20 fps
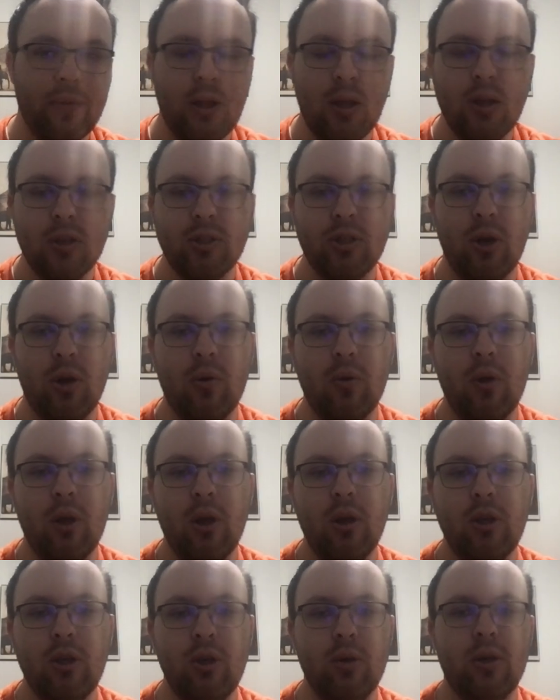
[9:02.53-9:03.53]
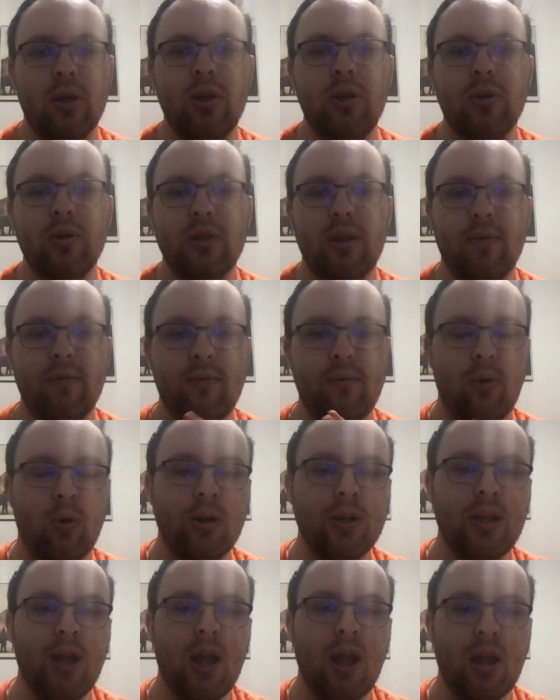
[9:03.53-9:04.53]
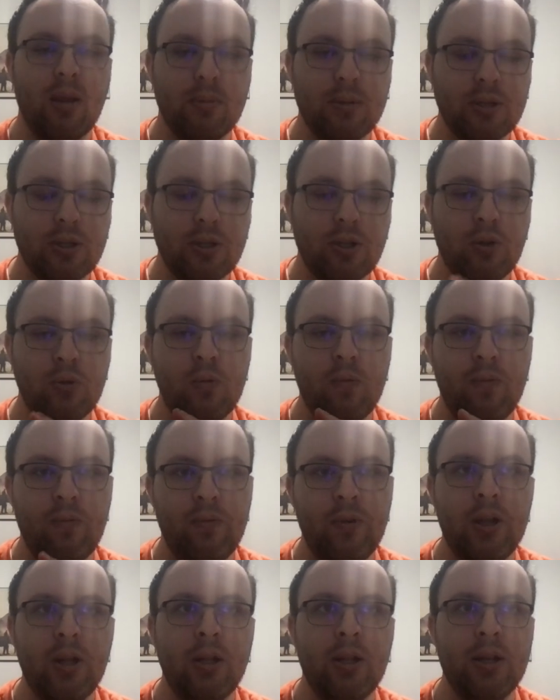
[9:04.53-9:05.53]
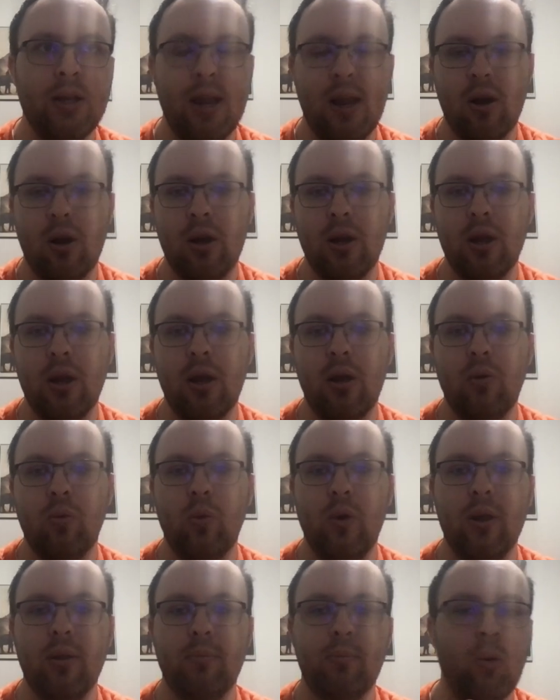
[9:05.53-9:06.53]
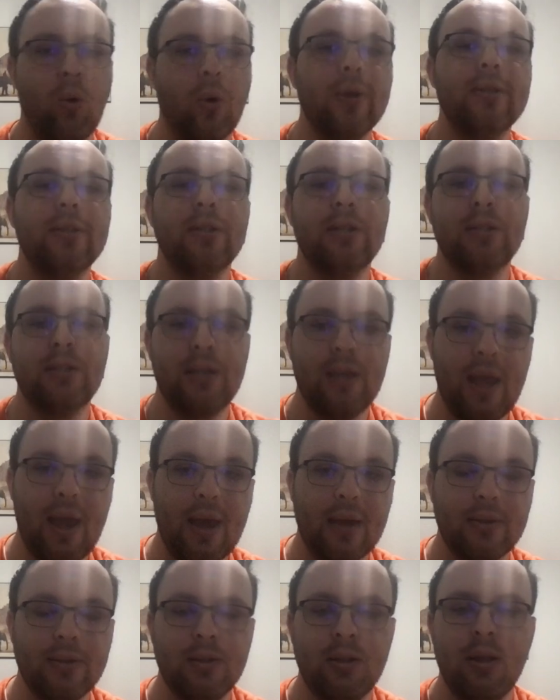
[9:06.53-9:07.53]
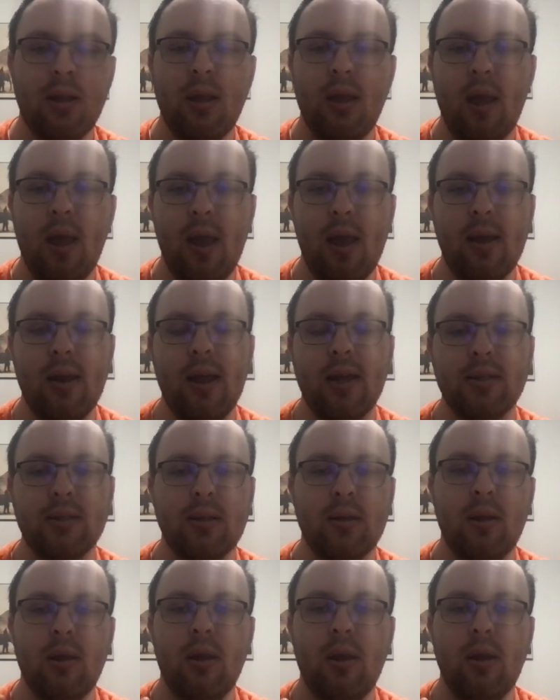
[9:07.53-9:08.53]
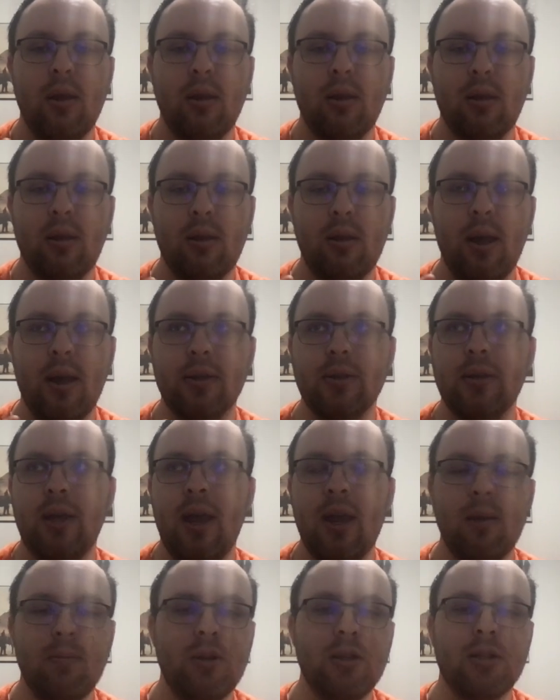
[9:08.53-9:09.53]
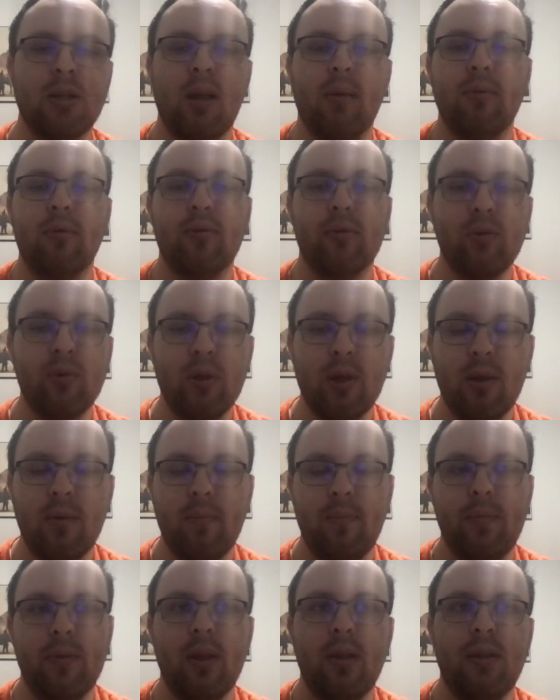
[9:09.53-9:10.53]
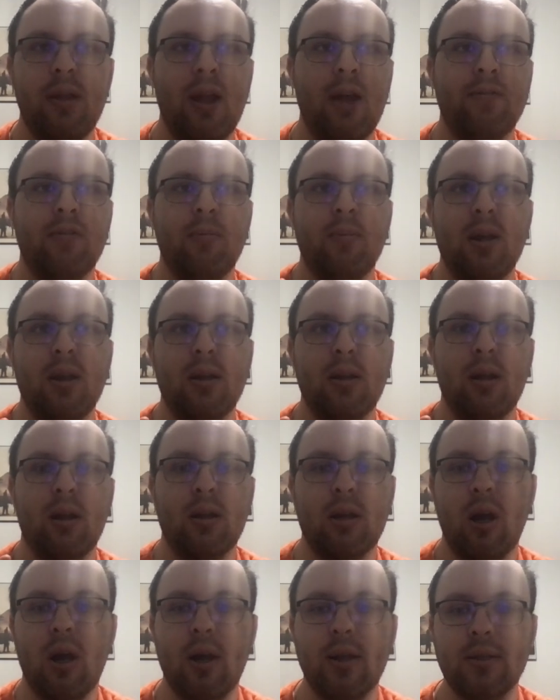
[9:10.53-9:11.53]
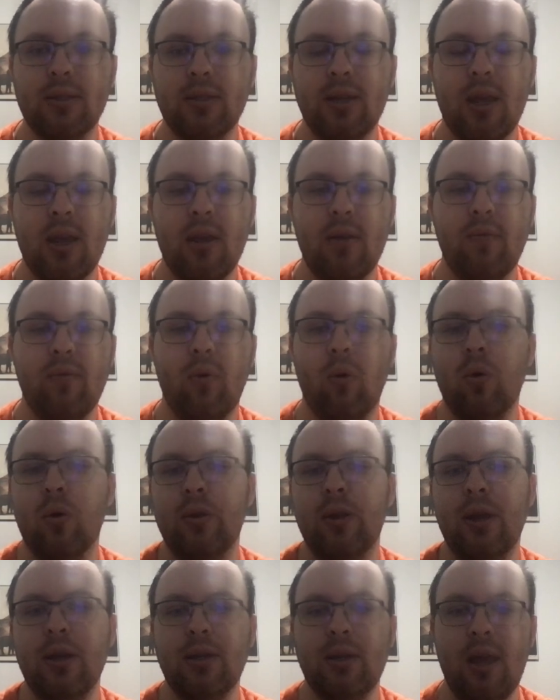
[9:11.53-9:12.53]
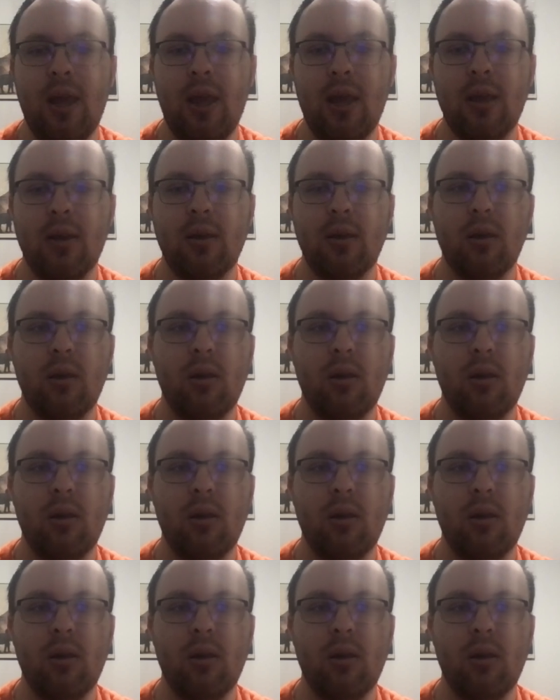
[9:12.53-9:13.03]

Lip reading: So you can use them 4 times to fill an area with poisonous gas. And as enemies come through them, they have to make a con save, or they take,